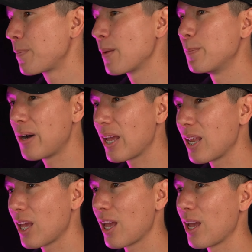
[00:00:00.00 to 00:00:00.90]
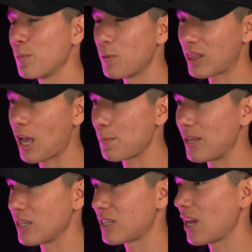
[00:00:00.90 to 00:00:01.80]
But with that
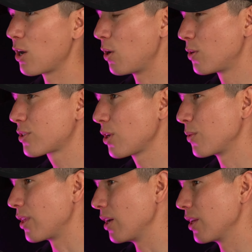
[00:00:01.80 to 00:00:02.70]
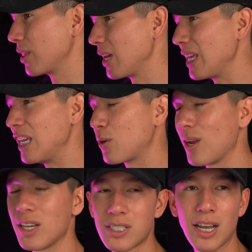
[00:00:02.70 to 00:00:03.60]
being said, also the
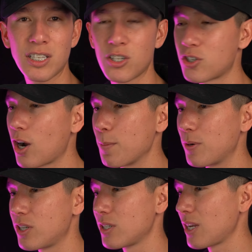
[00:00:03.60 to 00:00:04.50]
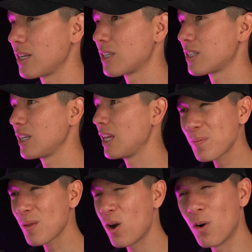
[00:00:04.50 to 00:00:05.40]
egret is nice and sharp, which is nice to see.
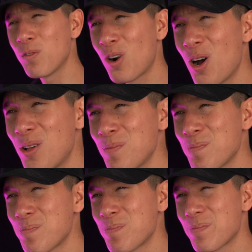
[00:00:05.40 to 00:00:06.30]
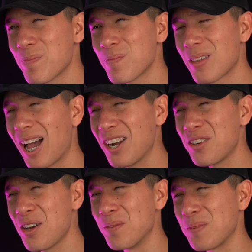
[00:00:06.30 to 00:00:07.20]
Overall, I don't
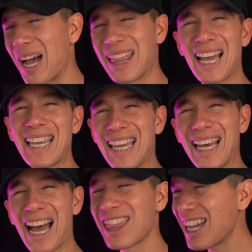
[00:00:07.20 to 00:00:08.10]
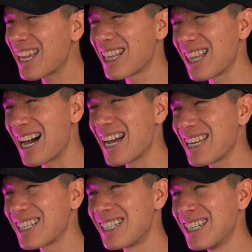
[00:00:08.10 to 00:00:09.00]
know. I like it. I like it a
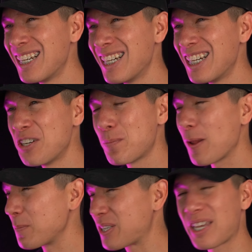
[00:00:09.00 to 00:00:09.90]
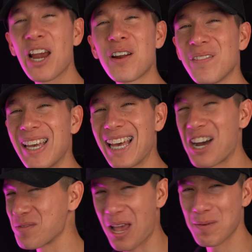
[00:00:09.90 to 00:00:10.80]
lot, but I'm scared of it.
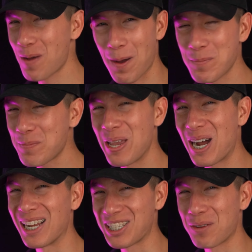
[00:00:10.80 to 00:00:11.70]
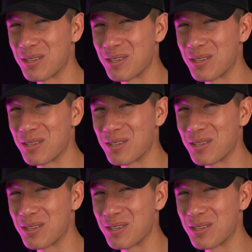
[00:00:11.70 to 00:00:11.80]
I'm gonna be honest. I'm